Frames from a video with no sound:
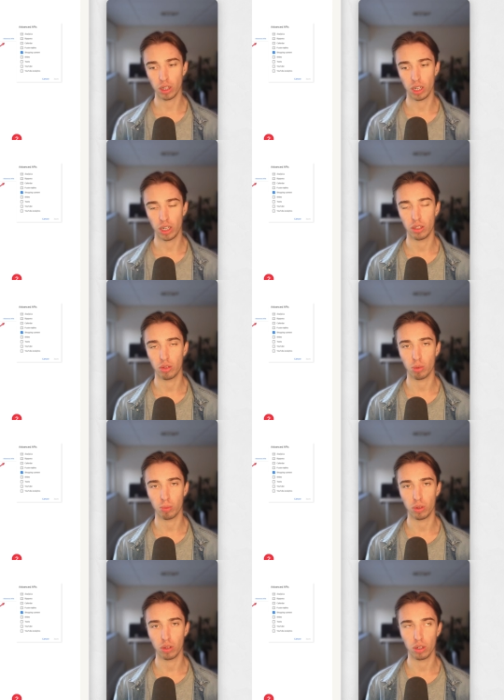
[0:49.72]
in the top
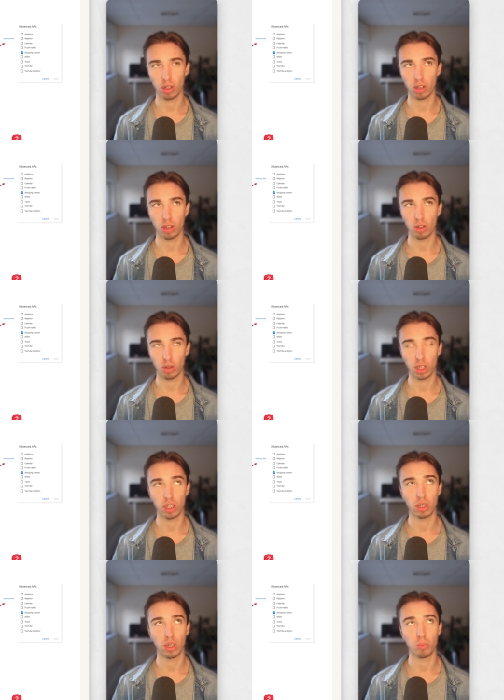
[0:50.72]
or in
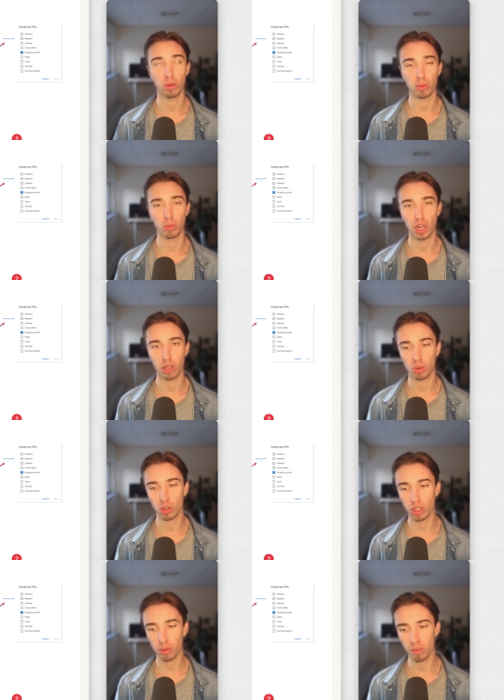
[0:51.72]
the bottom right
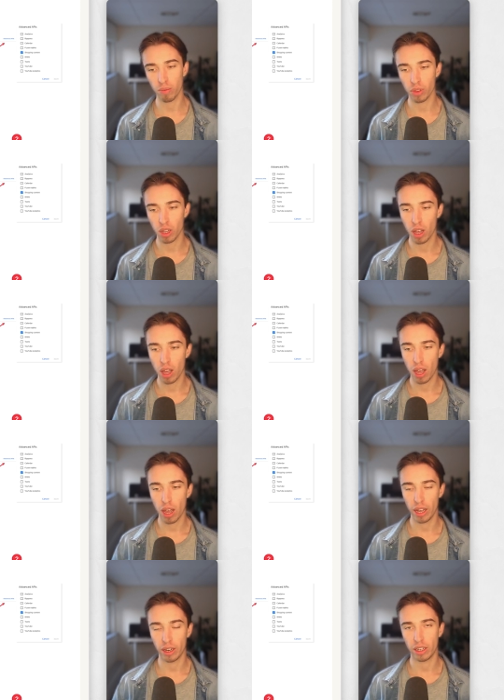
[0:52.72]
corner,
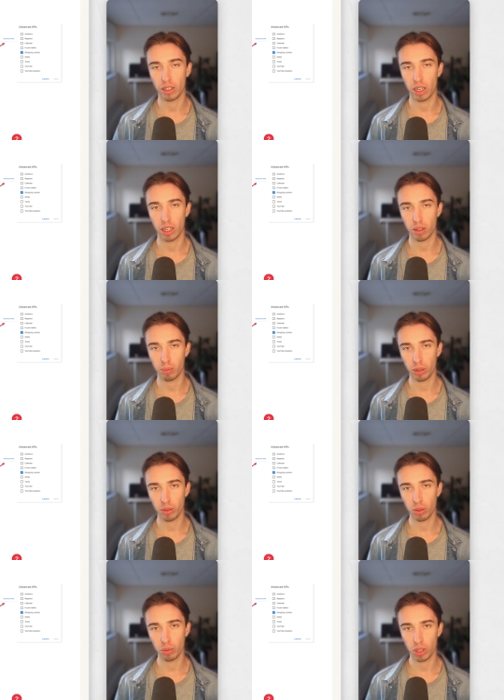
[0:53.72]
and there you click
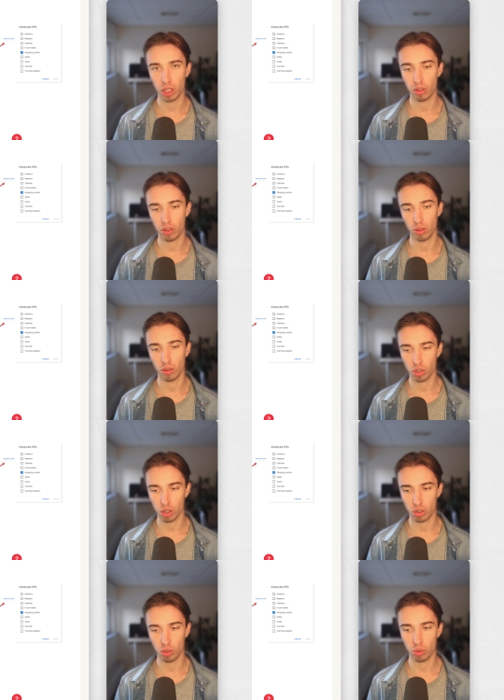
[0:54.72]
preview. Then it starts
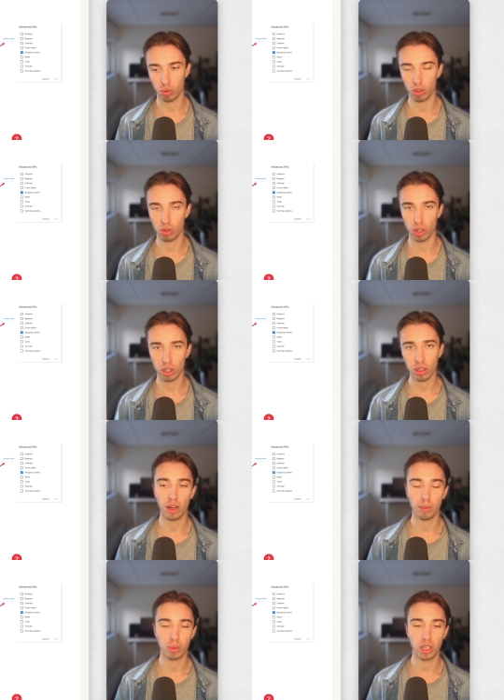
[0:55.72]
to run,
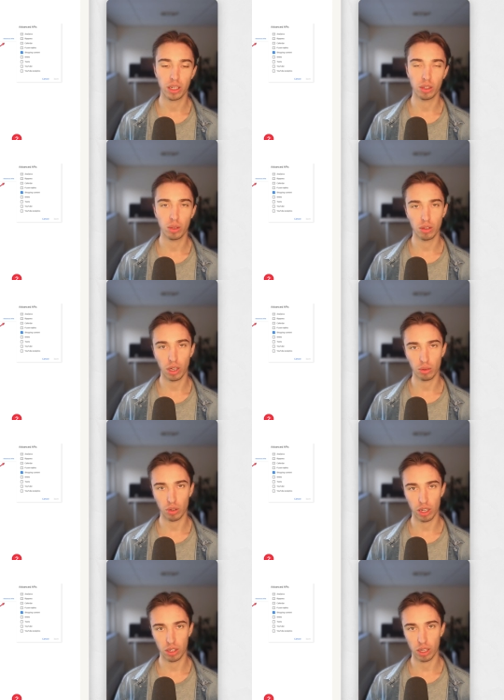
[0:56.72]
but then you need to
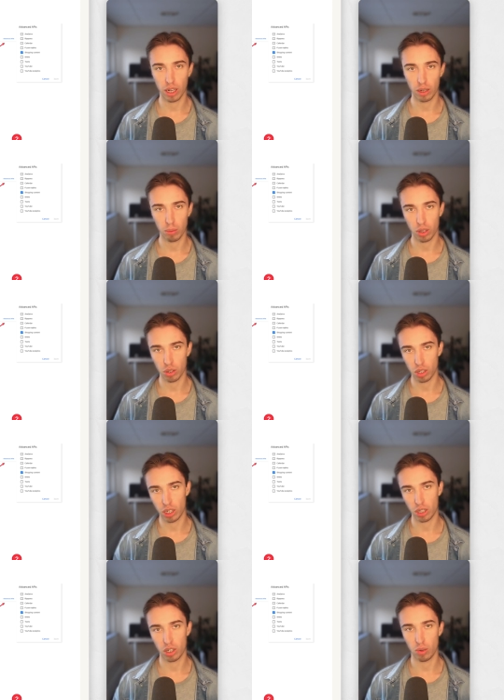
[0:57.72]
authorize it again because
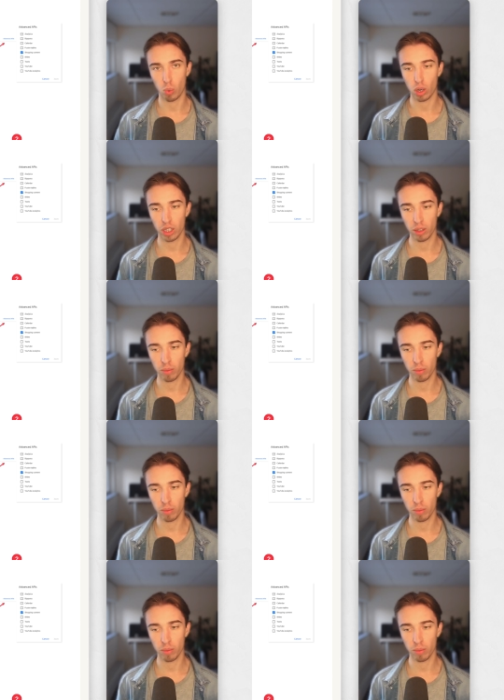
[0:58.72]
there's a warning.